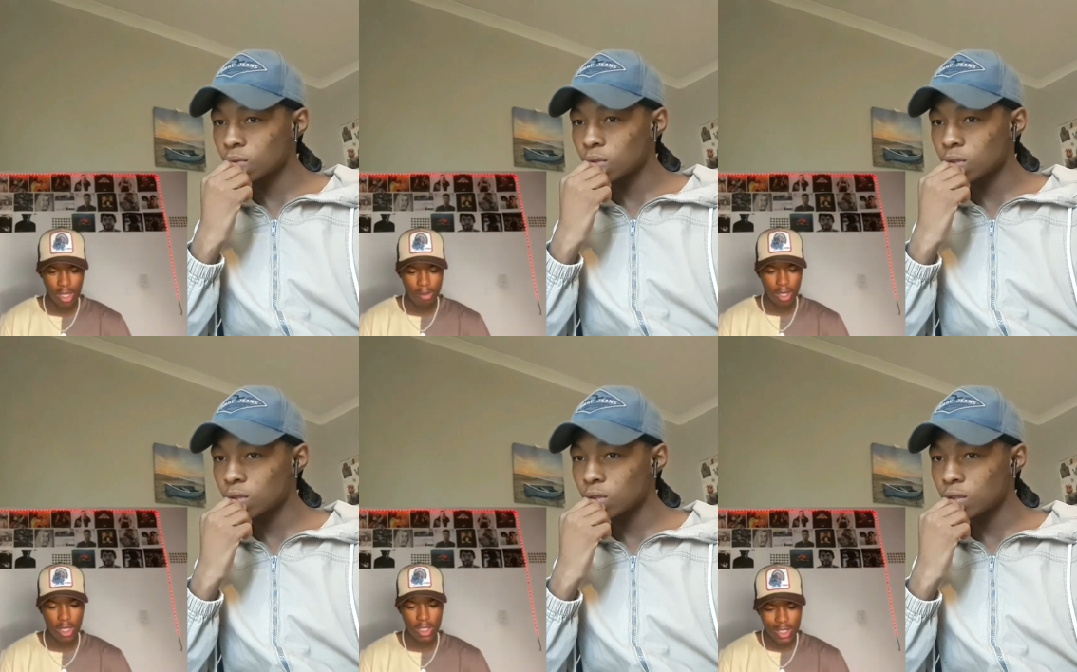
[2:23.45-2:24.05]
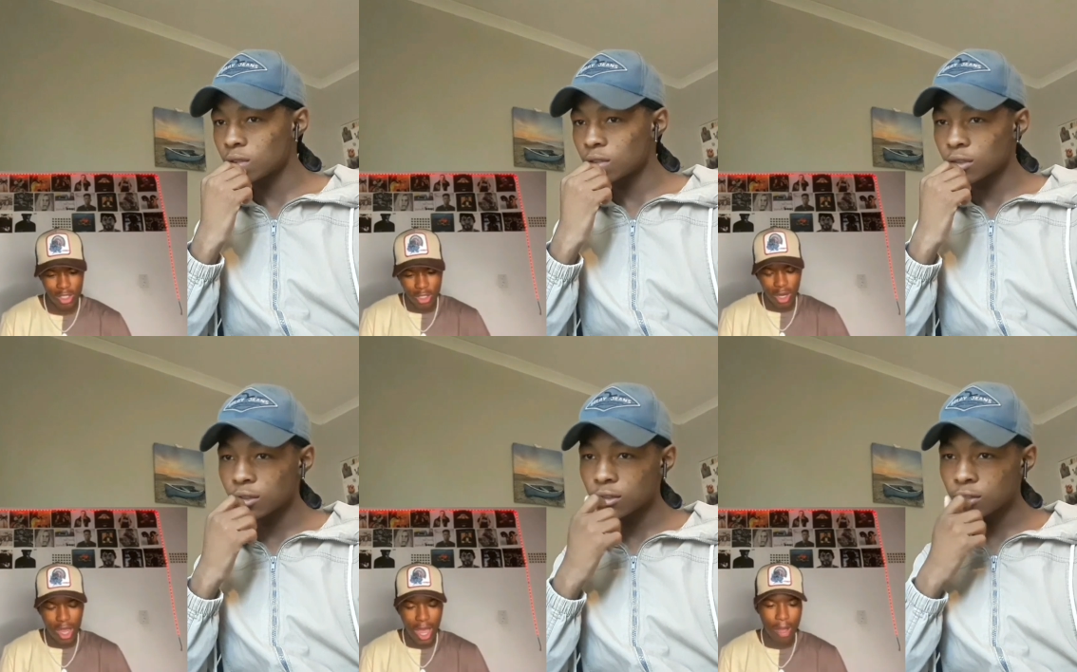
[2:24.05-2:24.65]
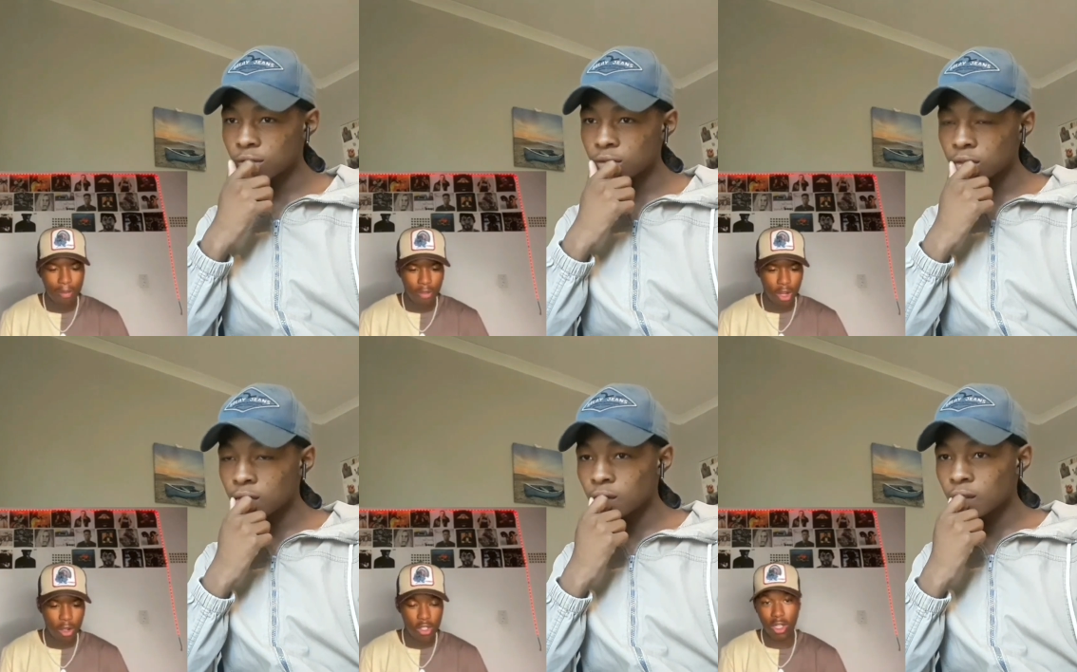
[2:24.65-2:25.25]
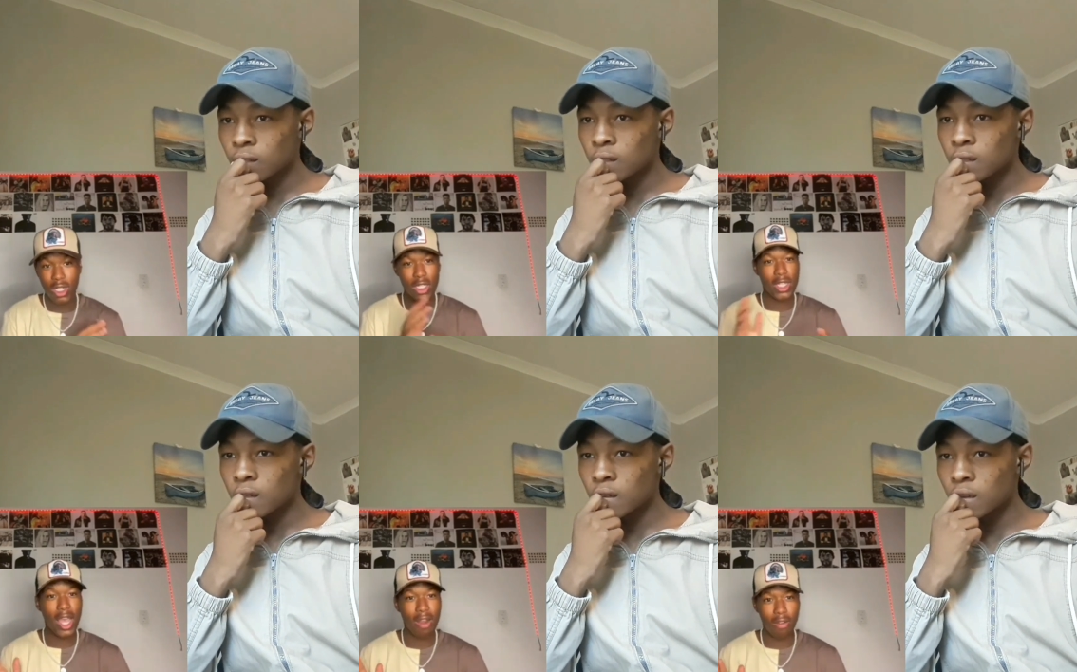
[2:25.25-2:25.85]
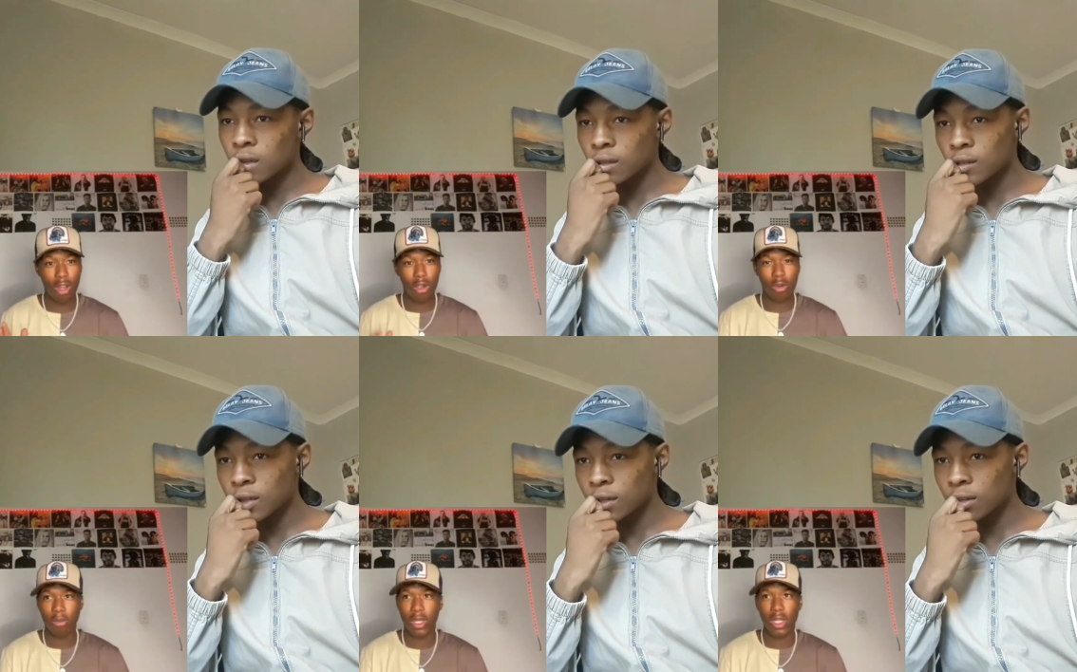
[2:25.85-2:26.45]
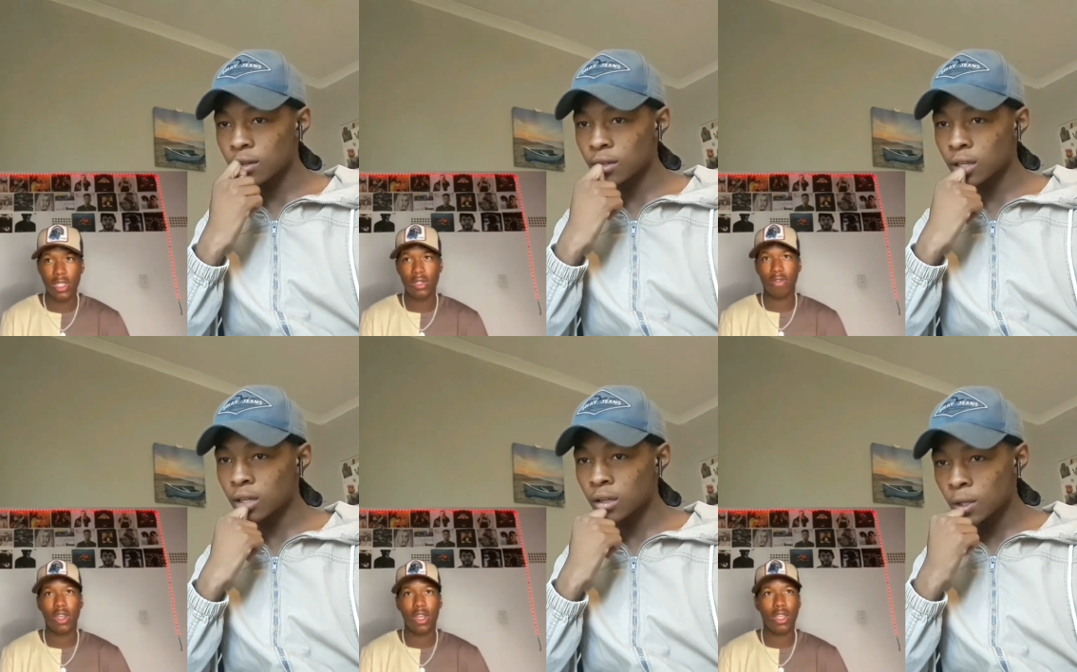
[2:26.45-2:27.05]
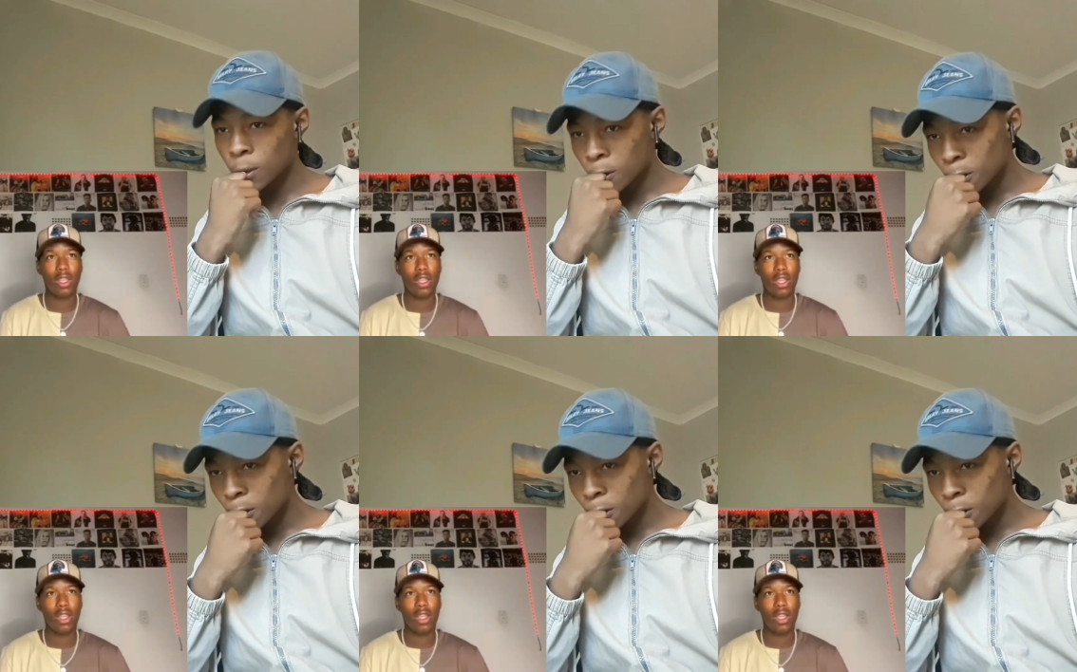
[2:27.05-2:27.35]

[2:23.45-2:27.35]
Speaker 1: because this is not a hype video. It's not a sad video, but it's a very